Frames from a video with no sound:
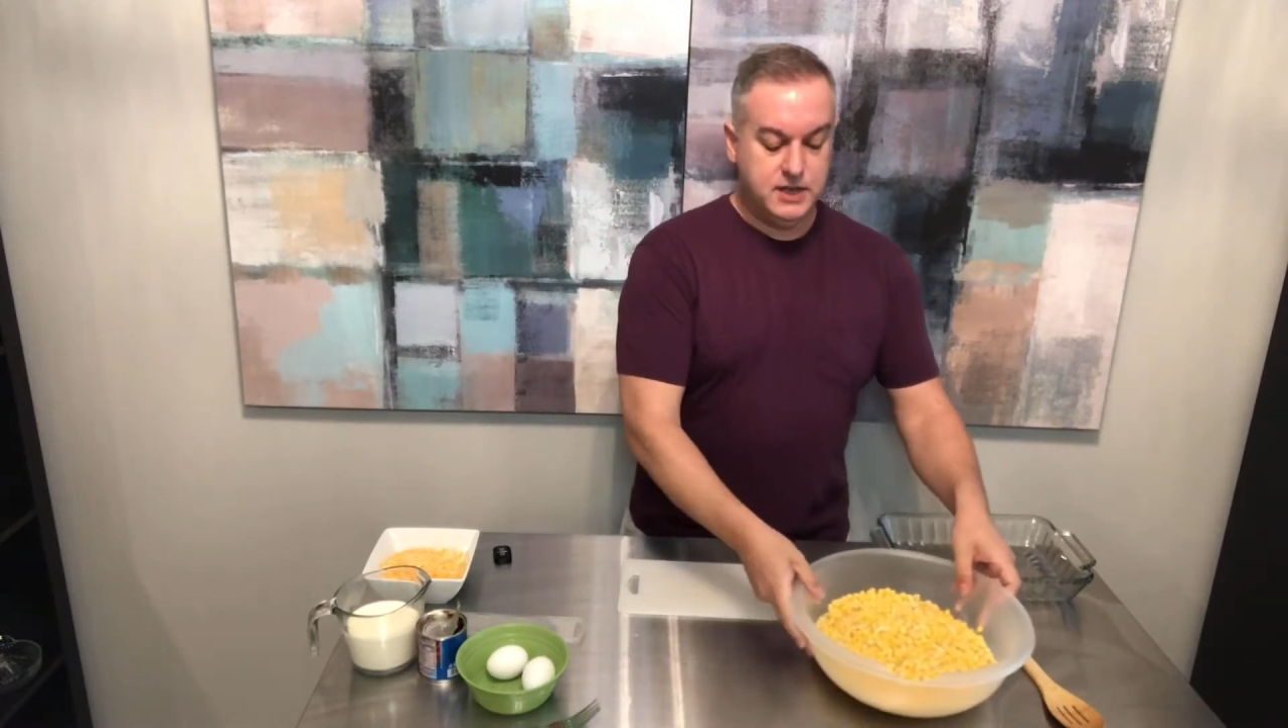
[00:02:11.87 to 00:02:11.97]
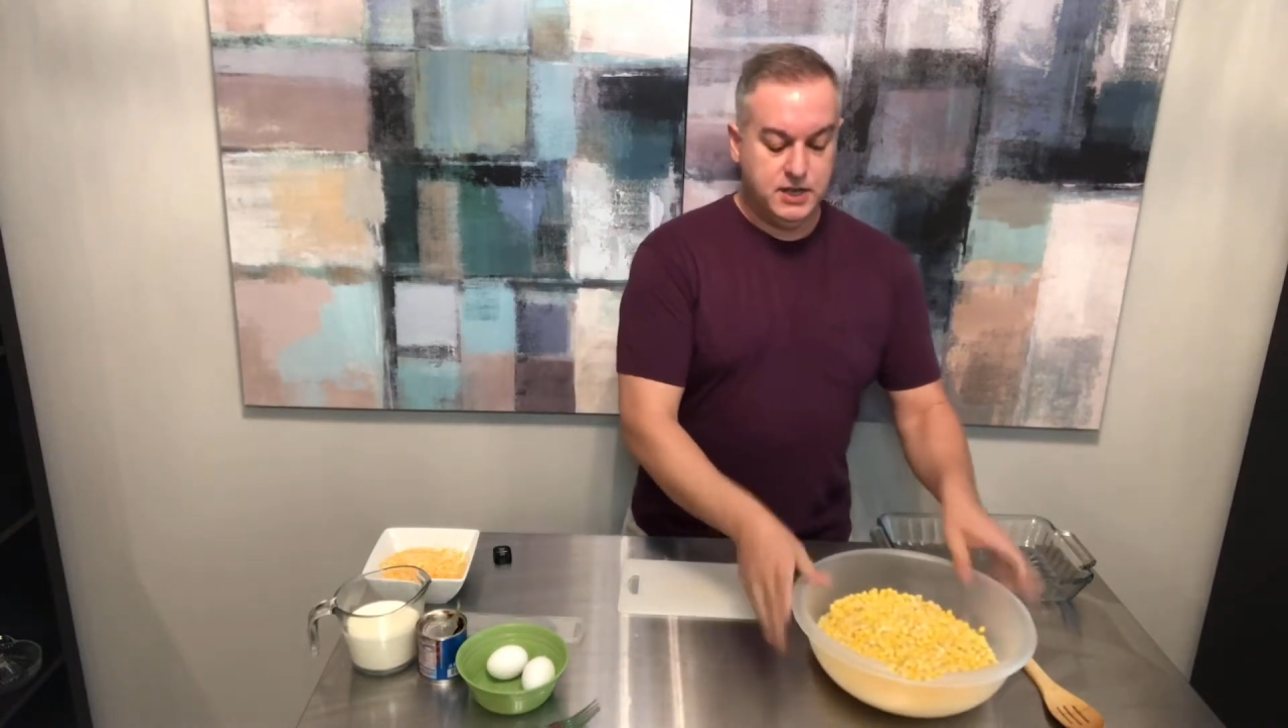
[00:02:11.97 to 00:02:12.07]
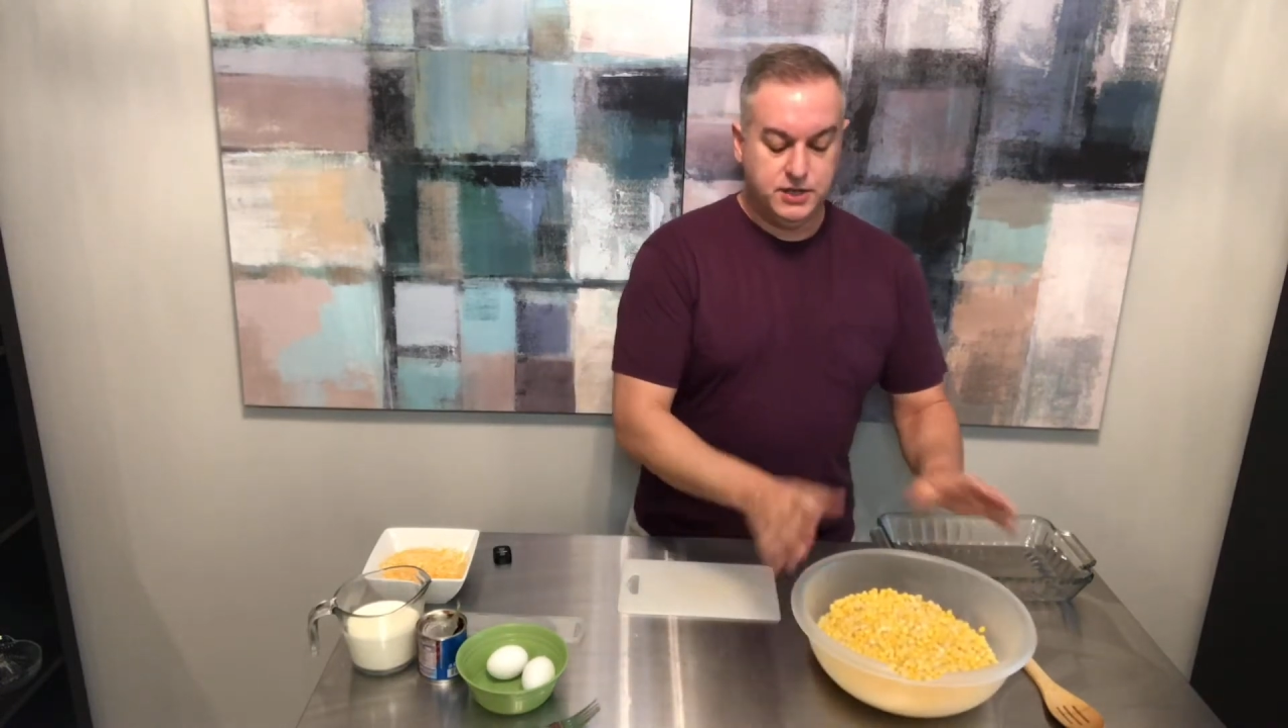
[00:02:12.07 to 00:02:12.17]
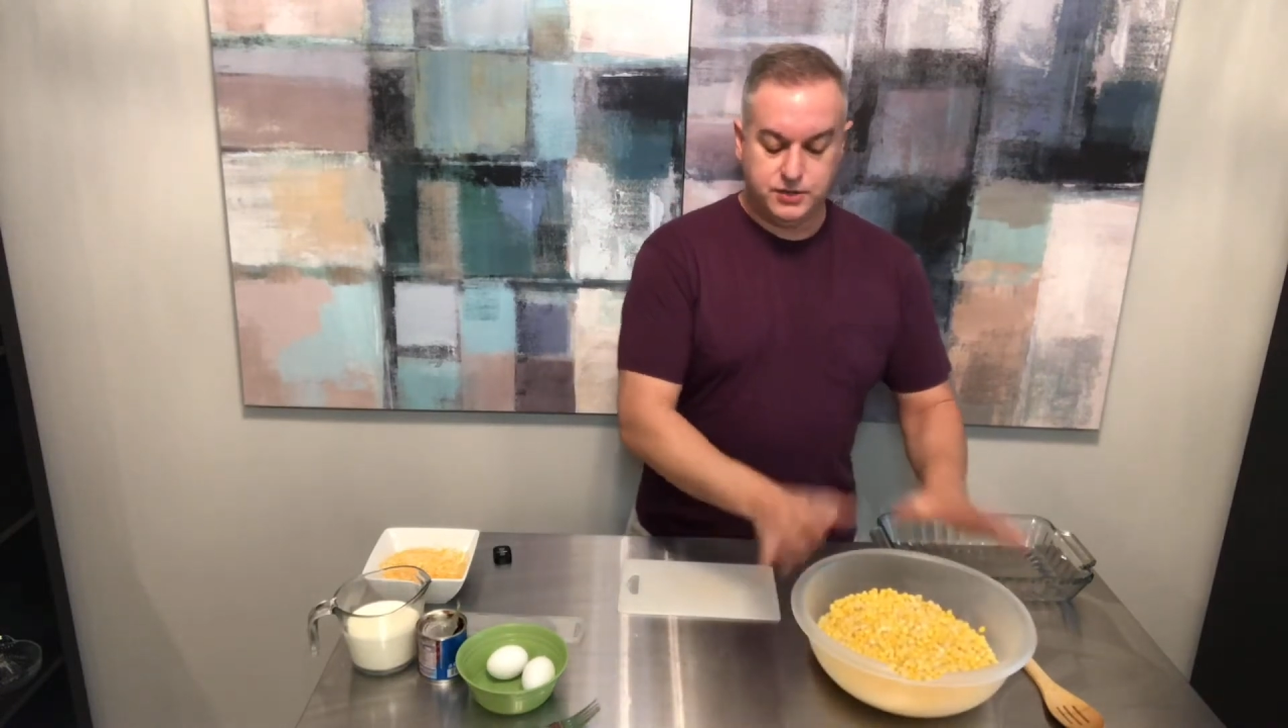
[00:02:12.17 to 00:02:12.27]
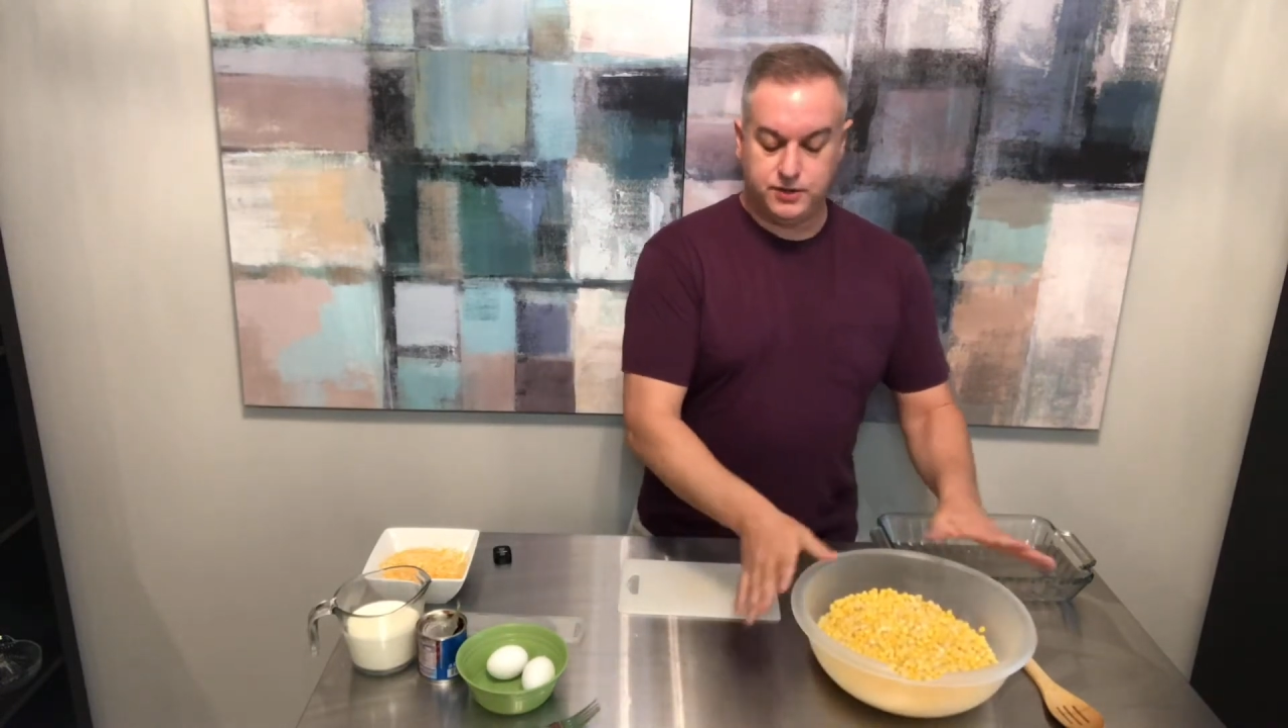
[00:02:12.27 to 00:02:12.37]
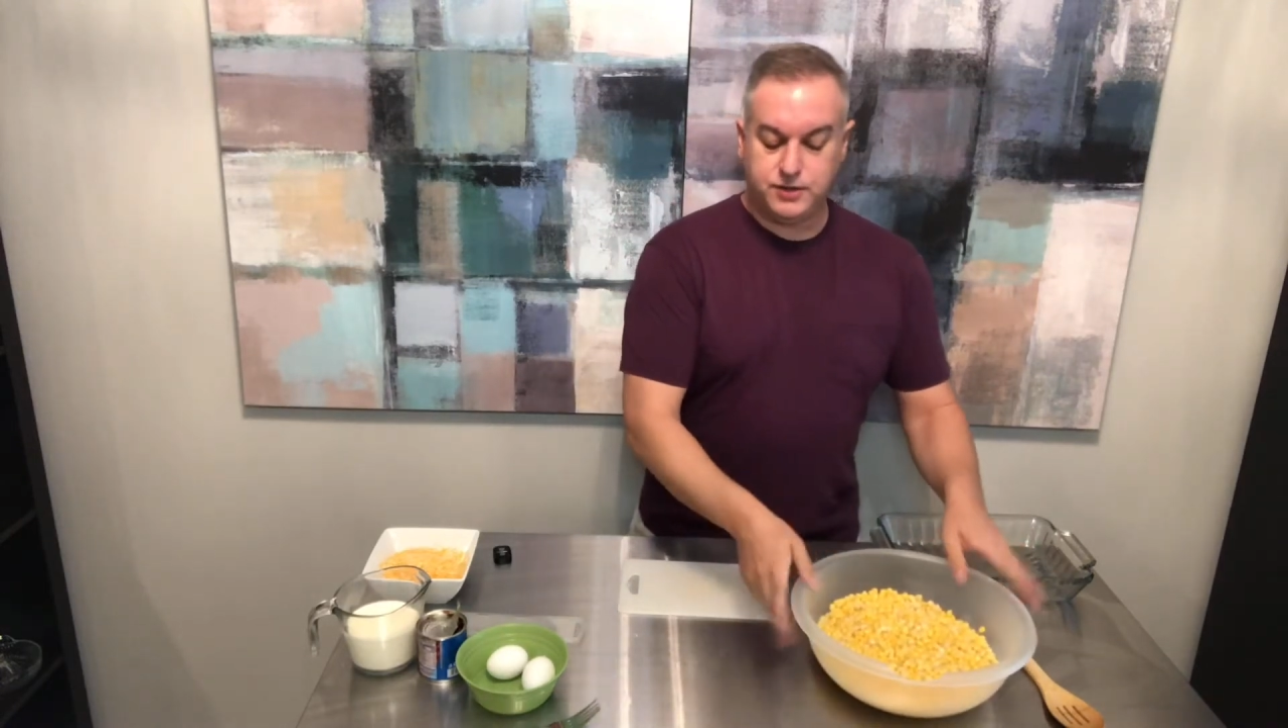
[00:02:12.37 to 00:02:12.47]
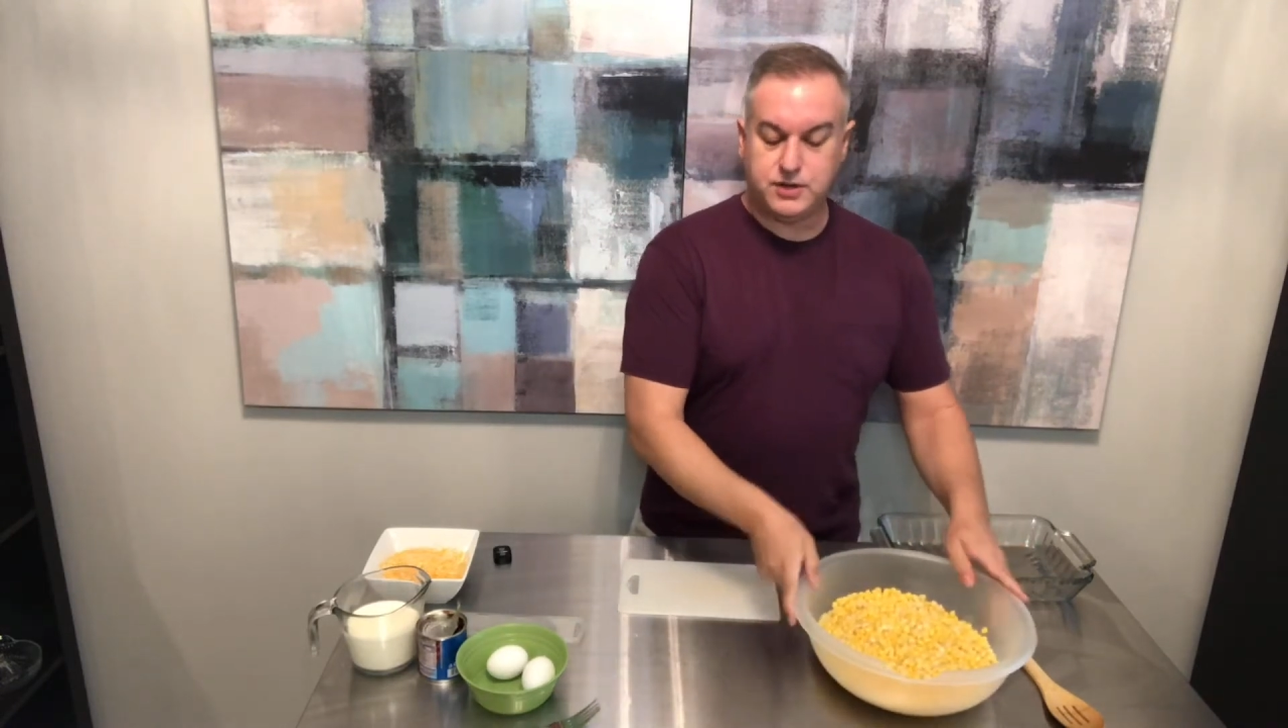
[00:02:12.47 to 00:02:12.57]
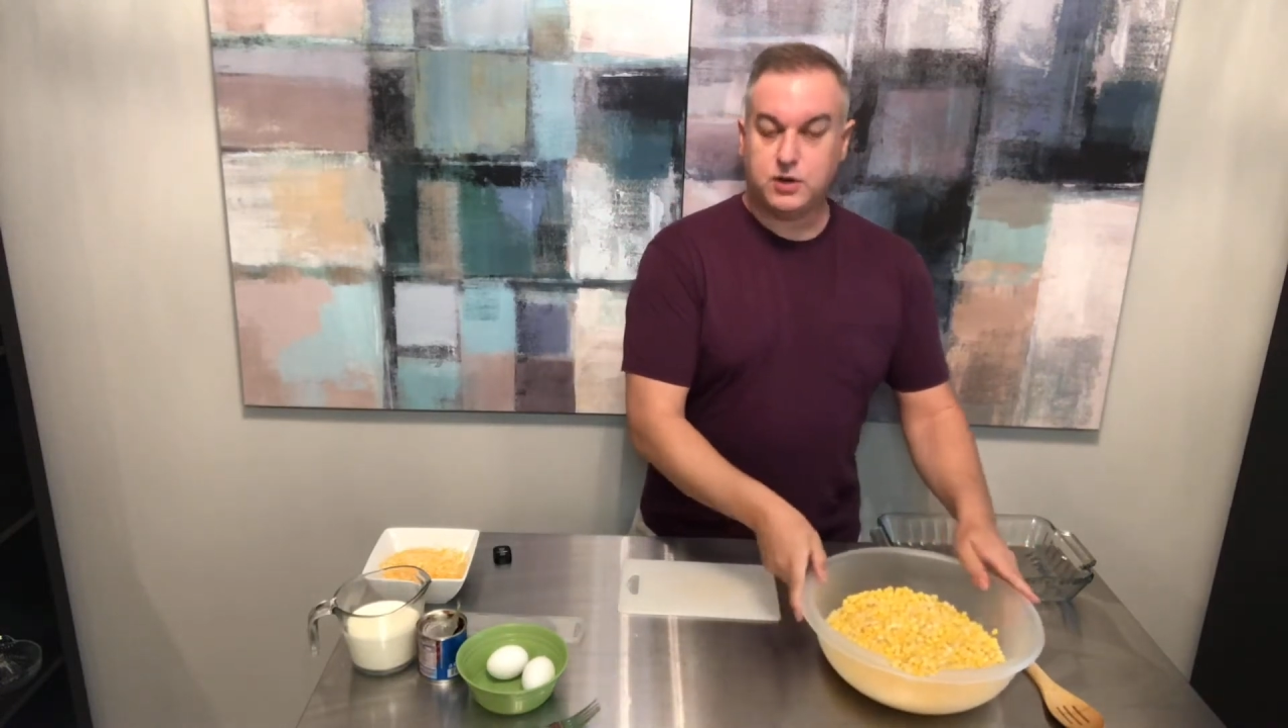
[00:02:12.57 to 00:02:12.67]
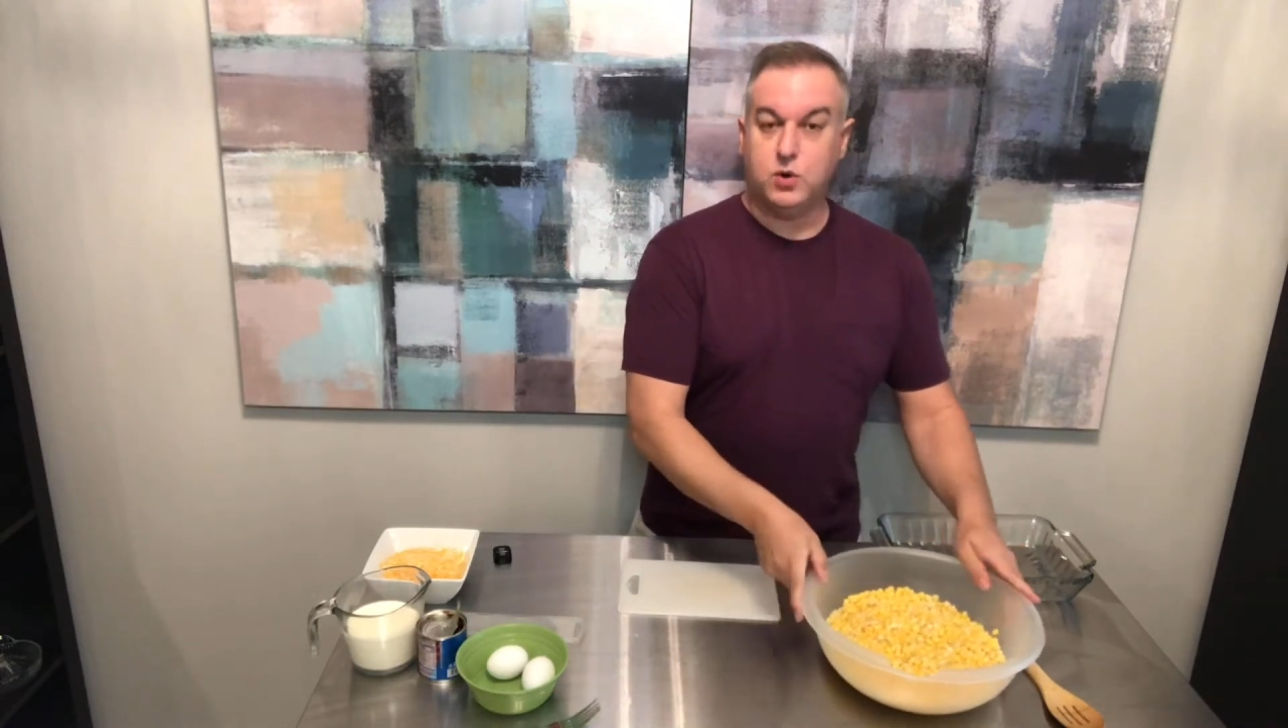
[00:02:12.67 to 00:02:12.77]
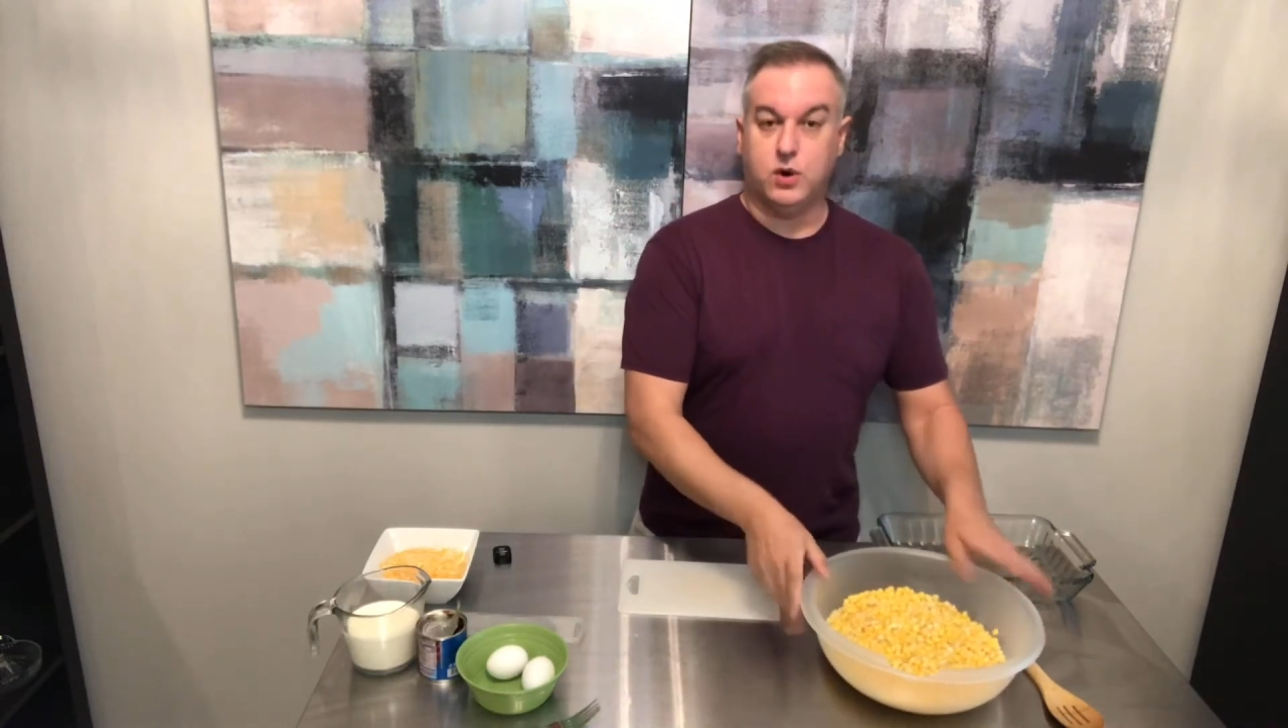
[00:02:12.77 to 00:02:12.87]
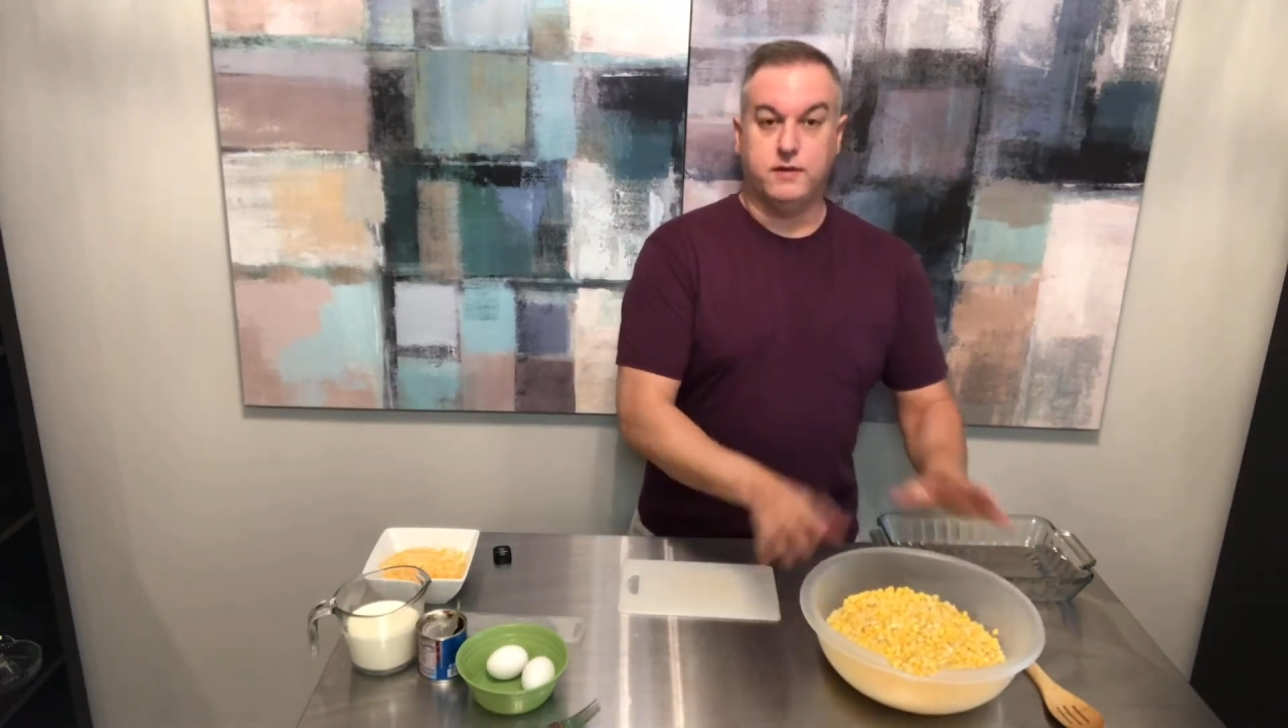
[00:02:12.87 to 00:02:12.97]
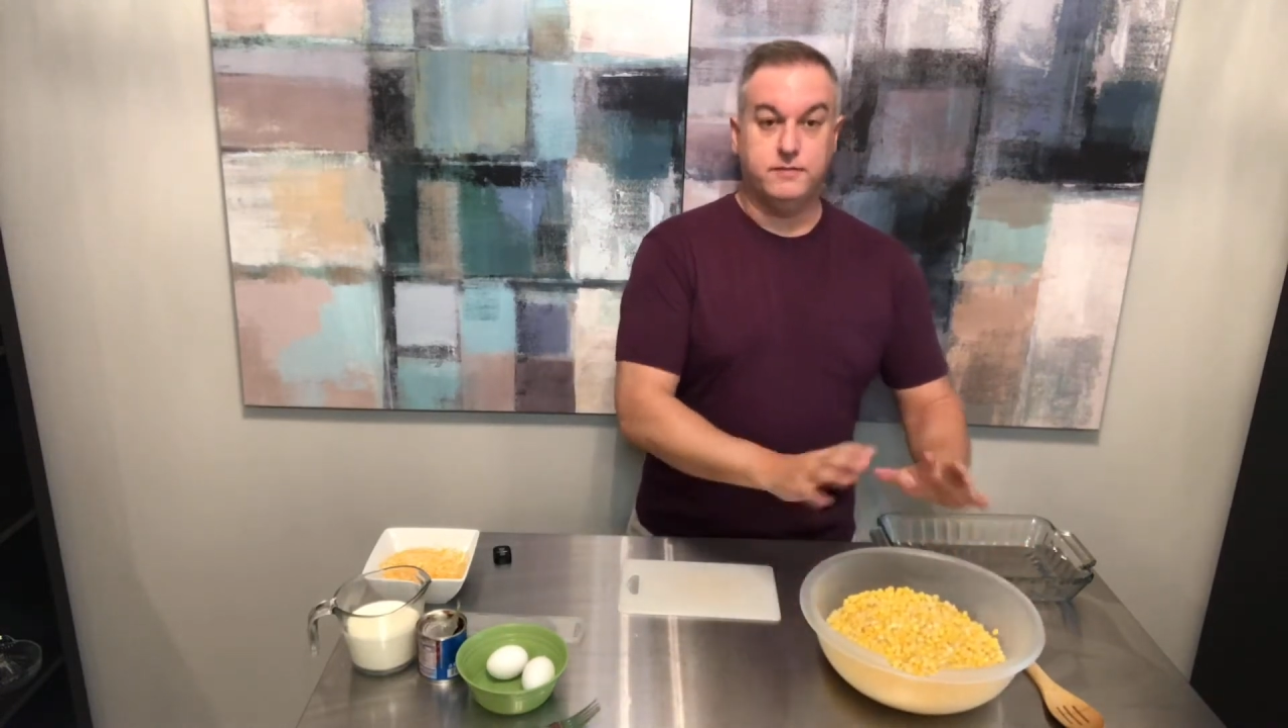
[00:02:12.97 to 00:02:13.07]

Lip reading: So there's our corn,